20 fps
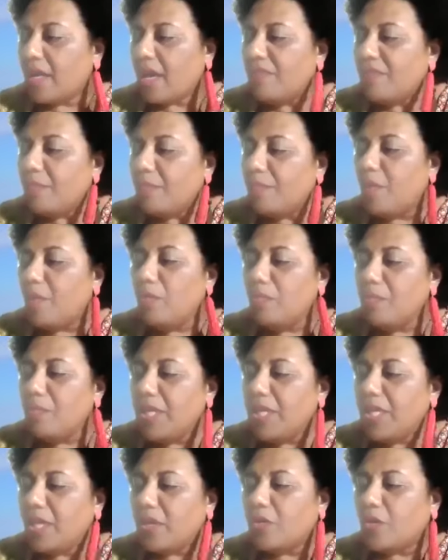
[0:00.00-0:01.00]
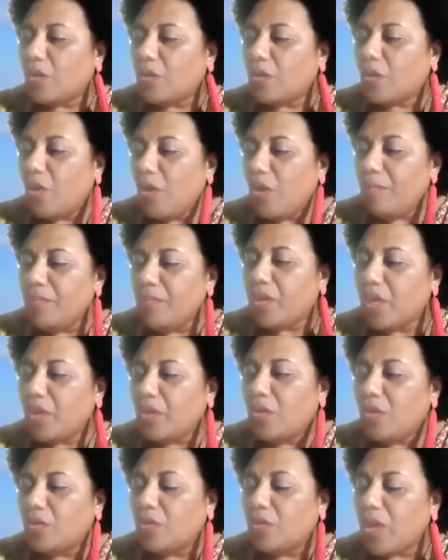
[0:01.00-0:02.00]
Coverbowlmedia.com. You can
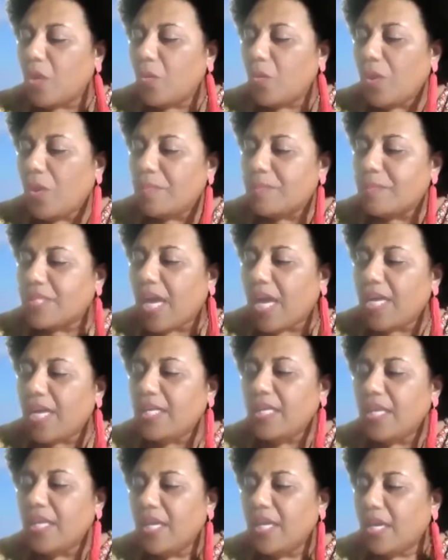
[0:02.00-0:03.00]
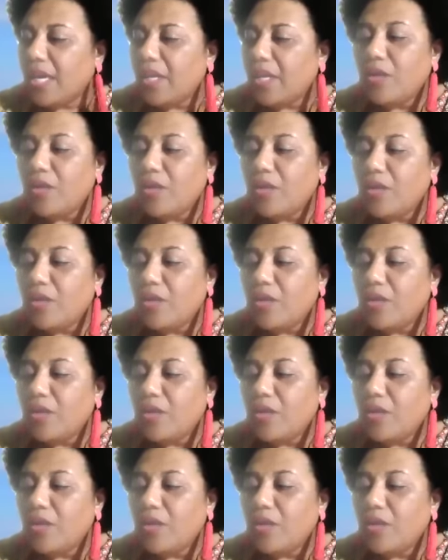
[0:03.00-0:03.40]
go to their website and you